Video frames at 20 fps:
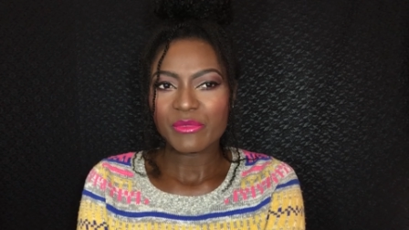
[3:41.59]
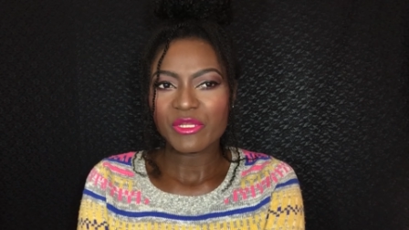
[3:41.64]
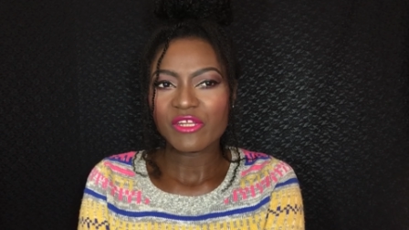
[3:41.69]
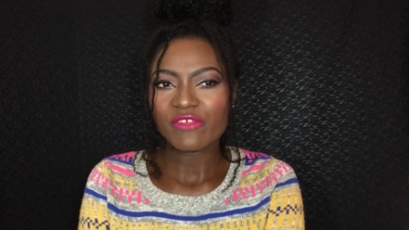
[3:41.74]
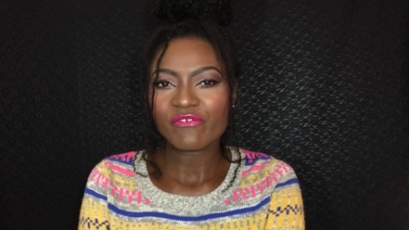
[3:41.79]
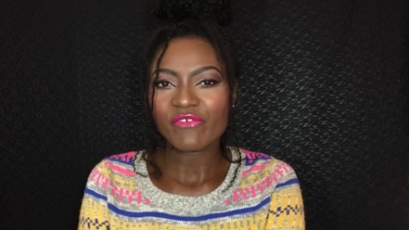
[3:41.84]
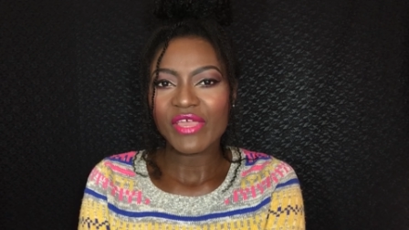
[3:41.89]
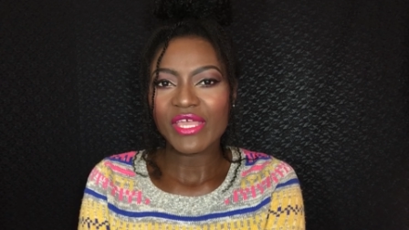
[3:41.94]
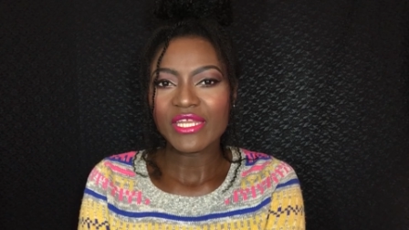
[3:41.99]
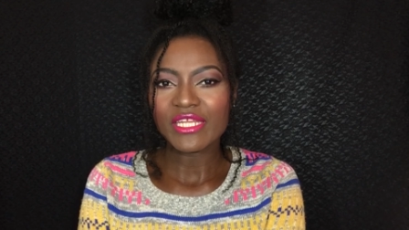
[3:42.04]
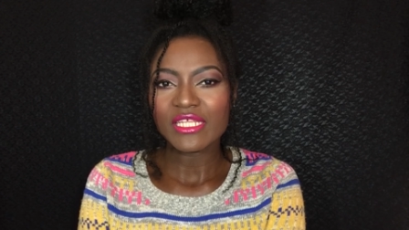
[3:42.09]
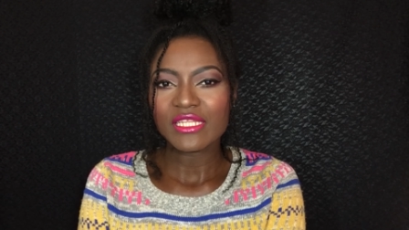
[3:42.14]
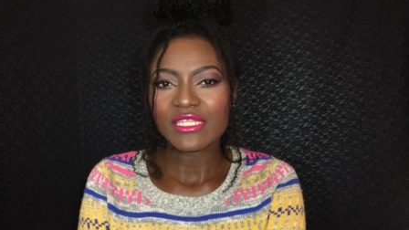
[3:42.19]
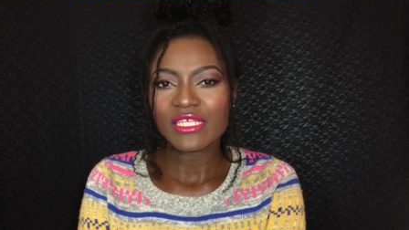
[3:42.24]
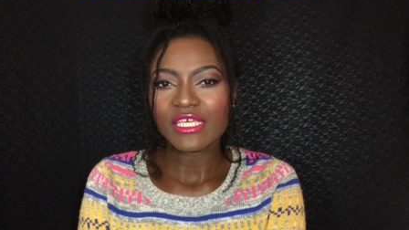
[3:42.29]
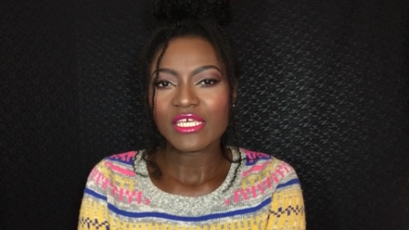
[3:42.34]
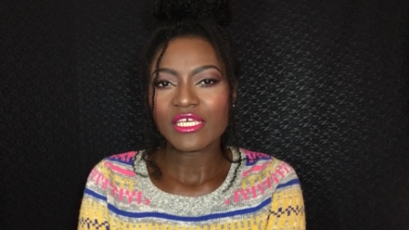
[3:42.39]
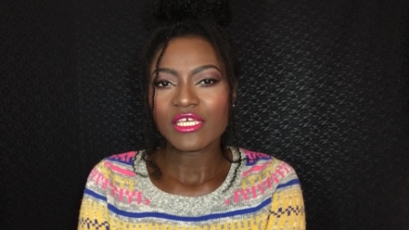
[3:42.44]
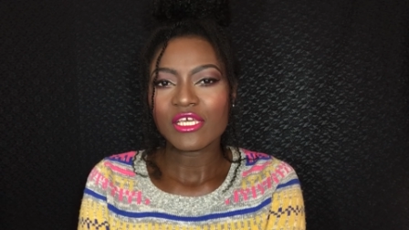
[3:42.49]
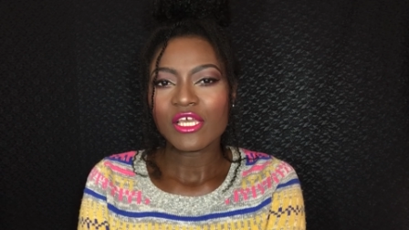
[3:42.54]
I mean, if
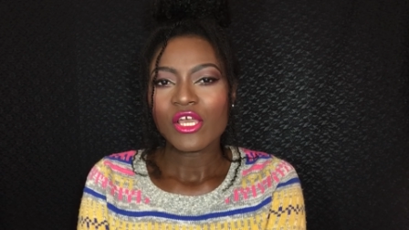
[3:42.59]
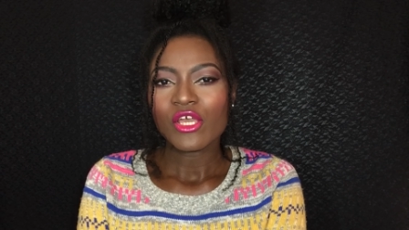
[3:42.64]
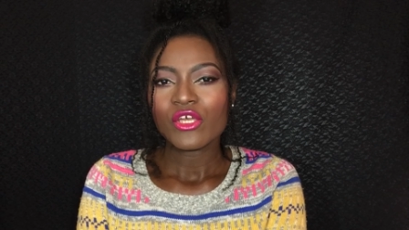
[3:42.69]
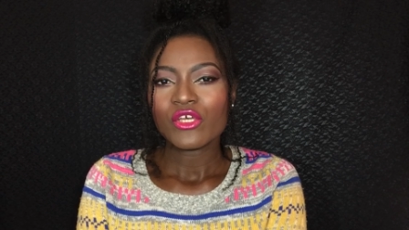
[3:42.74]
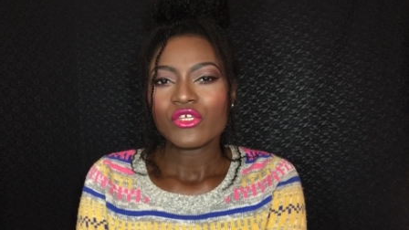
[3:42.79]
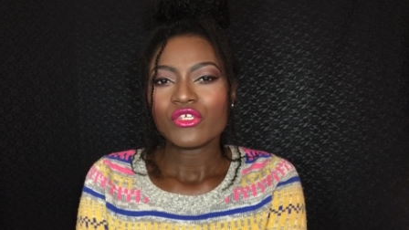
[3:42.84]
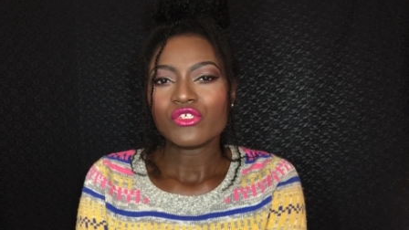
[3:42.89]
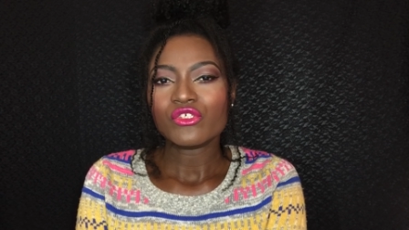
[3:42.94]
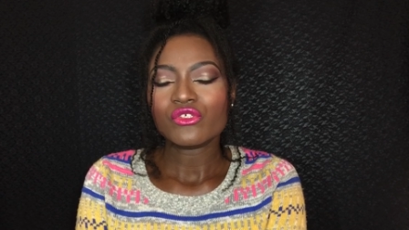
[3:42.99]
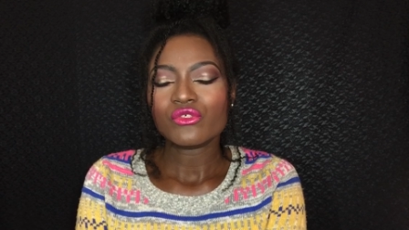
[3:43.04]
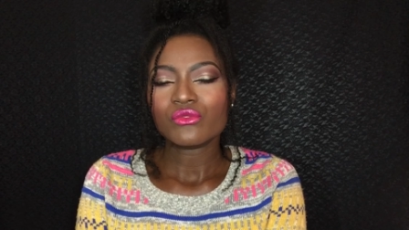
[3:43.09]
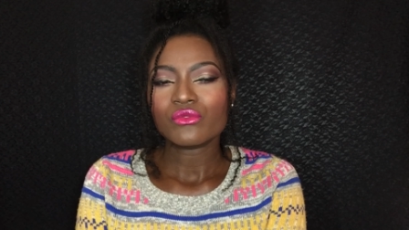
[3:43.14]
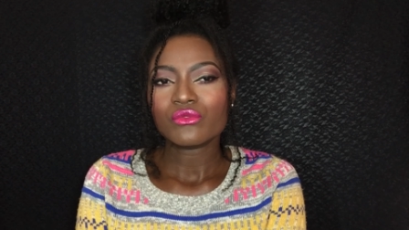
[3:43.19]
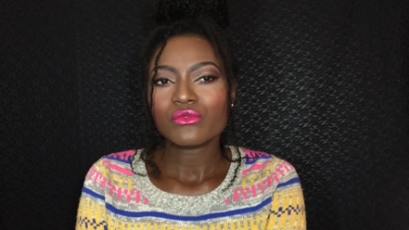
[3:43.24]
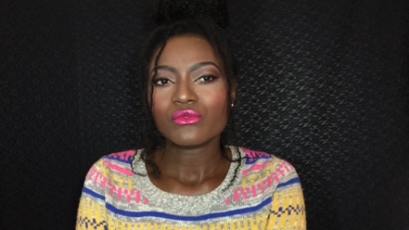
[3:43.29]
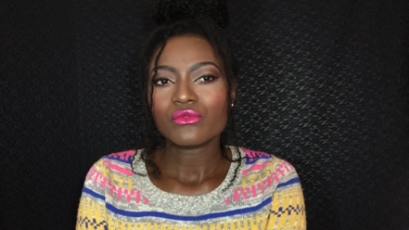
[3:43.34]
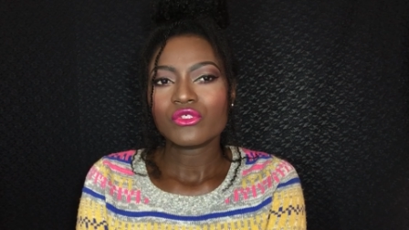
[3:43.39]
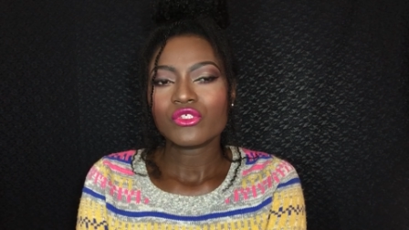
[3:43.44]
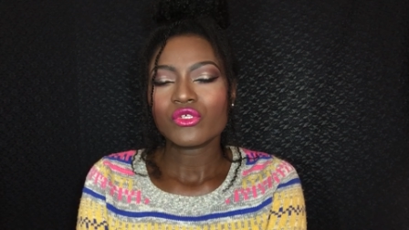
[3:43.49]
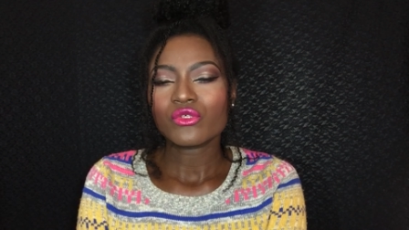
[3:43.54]
anything,
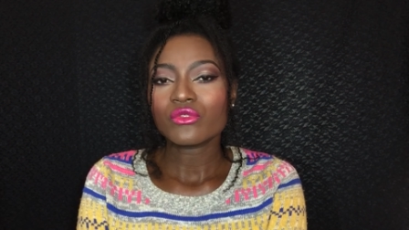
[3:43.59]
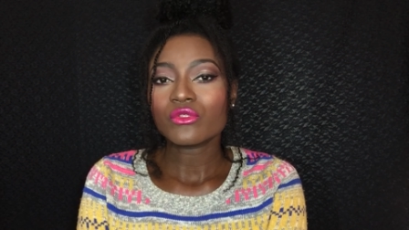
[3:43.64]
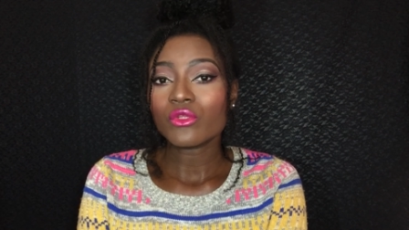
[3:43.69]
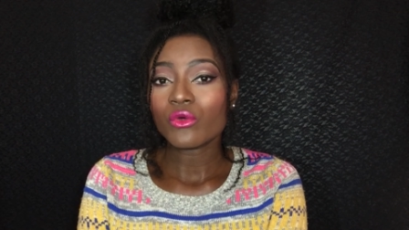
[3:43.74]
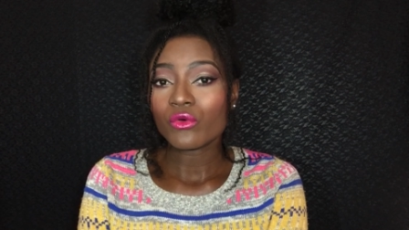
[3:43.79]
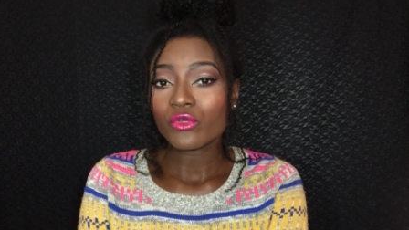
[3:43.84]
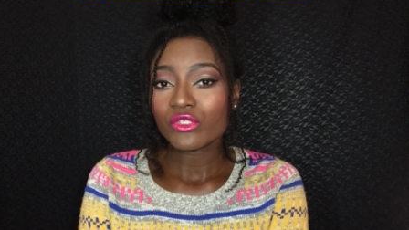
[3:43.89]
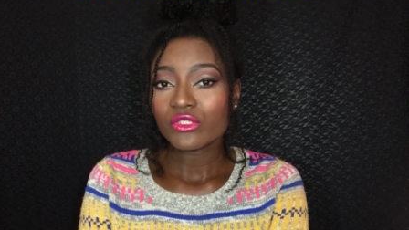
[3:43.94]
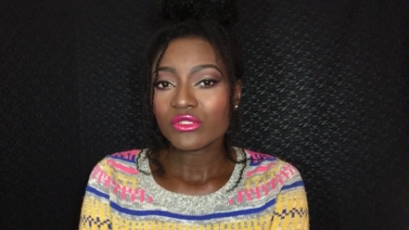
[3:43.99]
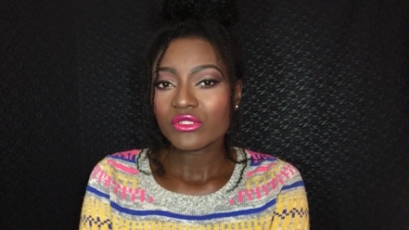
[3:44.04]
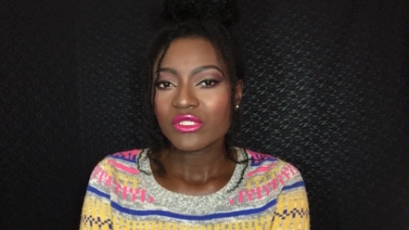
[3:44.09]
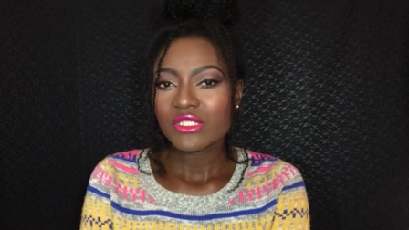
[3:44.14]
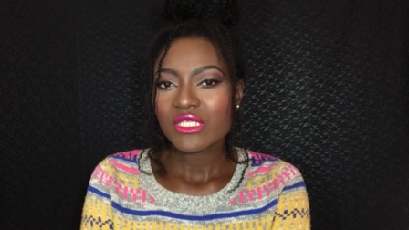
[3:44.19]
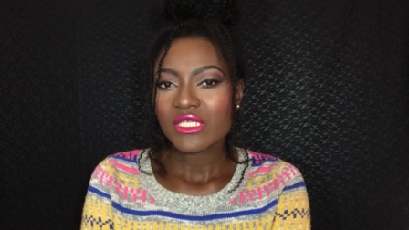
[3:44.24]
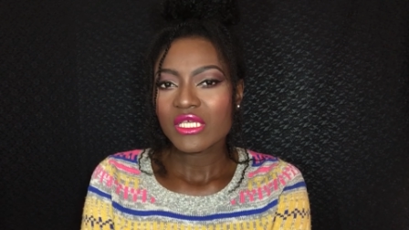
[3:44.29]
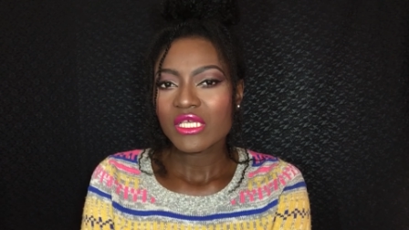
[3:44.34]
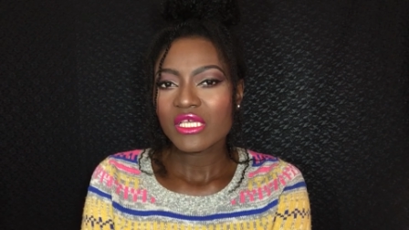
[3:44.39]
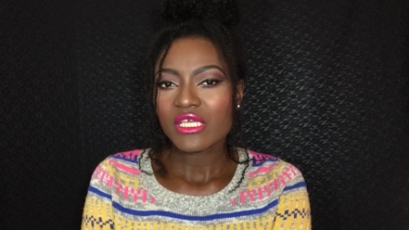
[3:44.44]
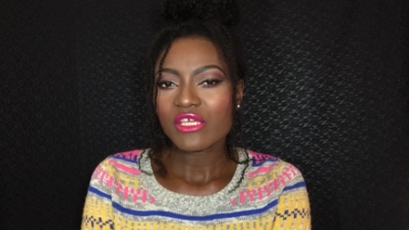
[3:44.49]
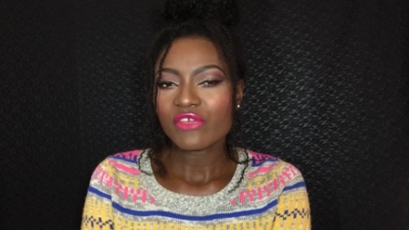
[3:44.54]
you your
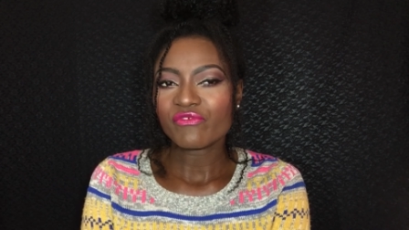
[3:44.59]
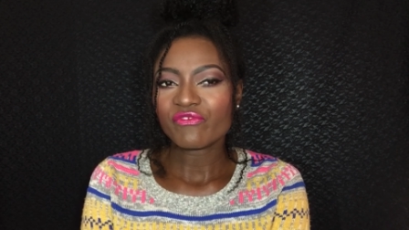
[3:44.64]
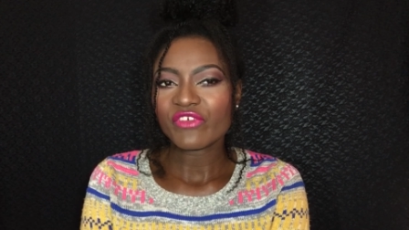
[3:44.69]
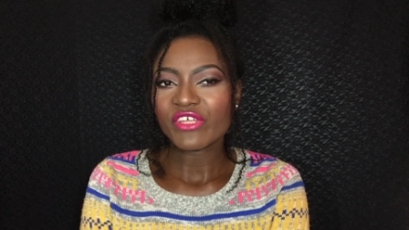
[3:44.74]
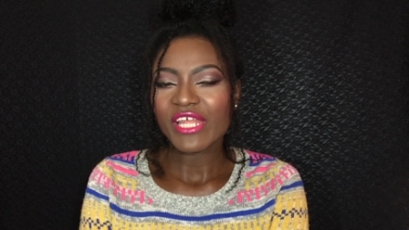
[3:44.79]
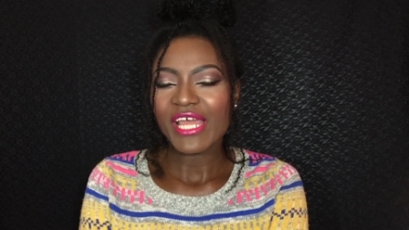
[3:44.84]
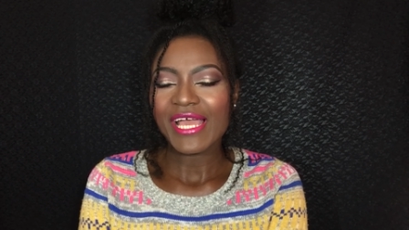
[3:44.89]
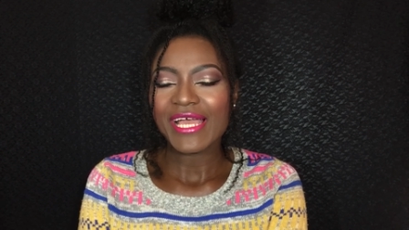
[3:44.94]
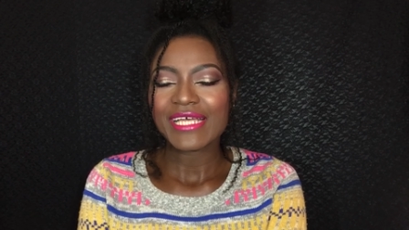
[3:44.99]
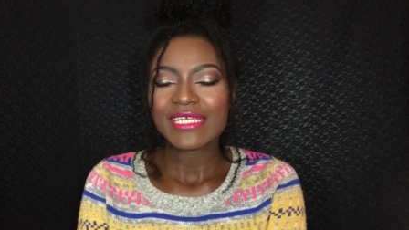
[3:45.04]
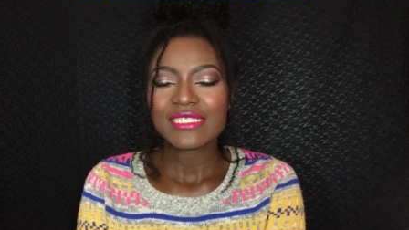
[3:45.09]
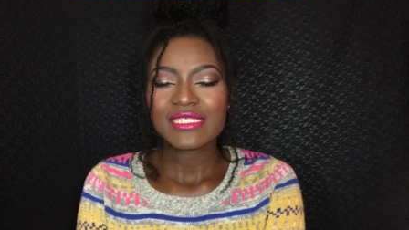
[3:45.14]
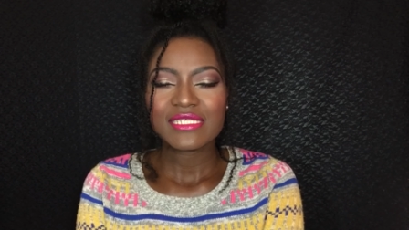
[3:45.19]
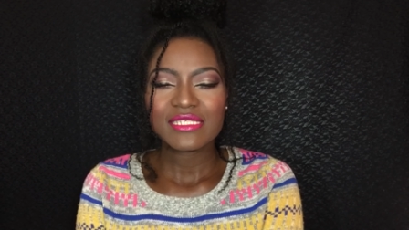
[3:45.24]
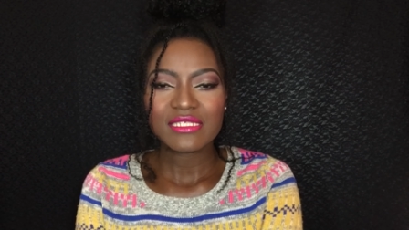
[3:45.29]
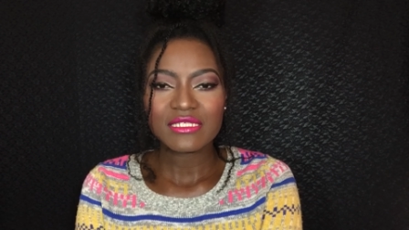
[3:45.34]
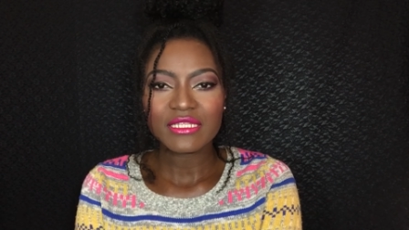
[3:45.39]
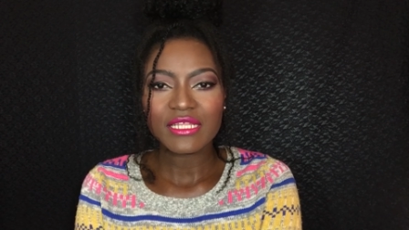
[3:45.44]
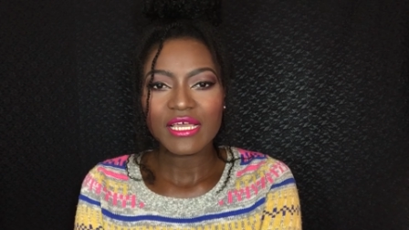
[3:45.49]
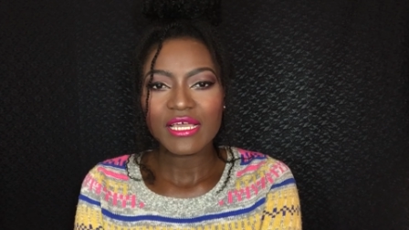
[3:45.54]
loyalty, if it
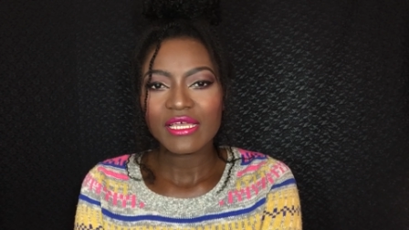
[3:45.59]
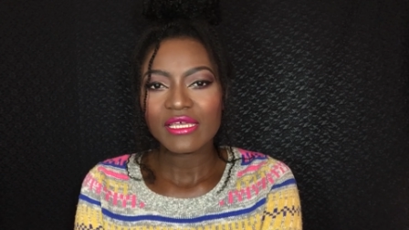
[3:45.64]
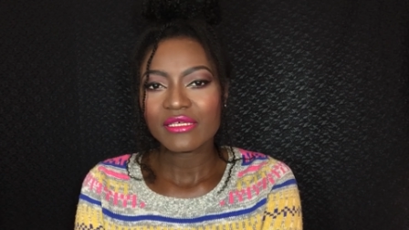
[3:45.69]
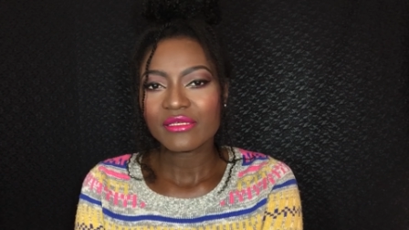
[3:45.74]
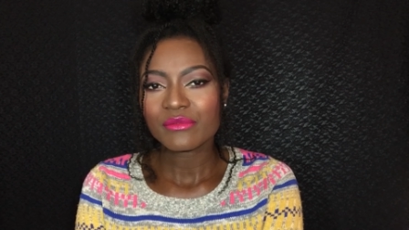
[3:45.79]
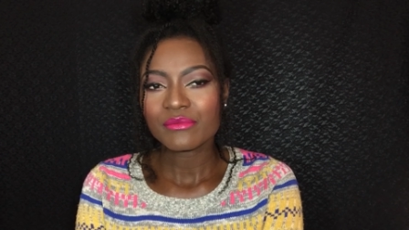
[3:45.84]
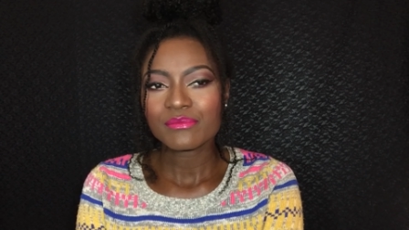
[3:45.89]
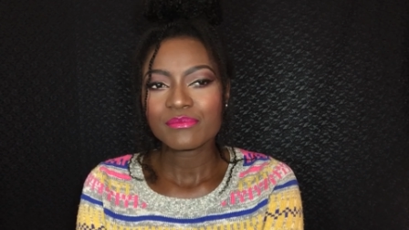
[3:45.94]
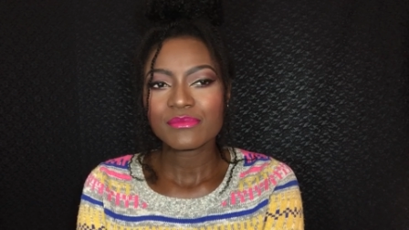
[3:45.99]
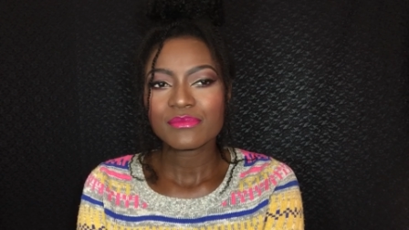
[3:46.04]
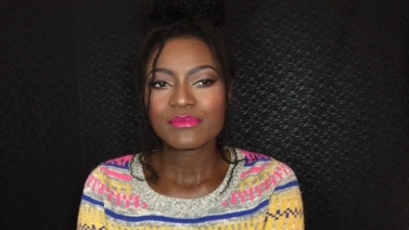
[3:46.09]
has to lie